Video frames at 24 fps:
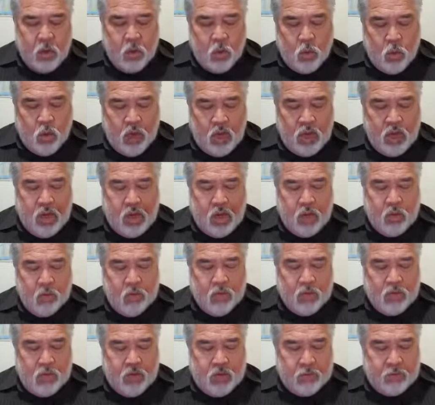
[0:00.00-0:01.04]
went in
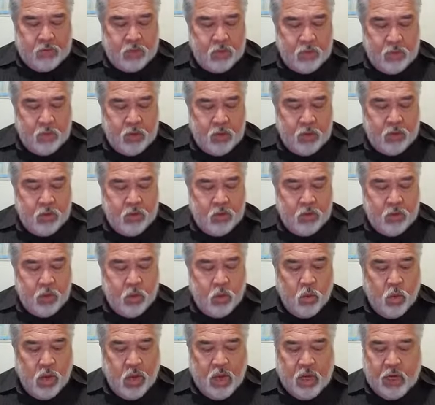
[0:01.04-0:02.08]
with him to the
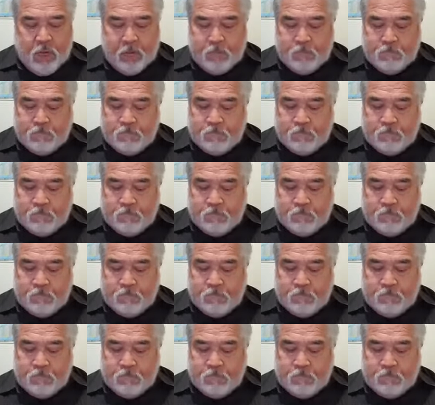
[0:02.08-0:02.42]
wedding,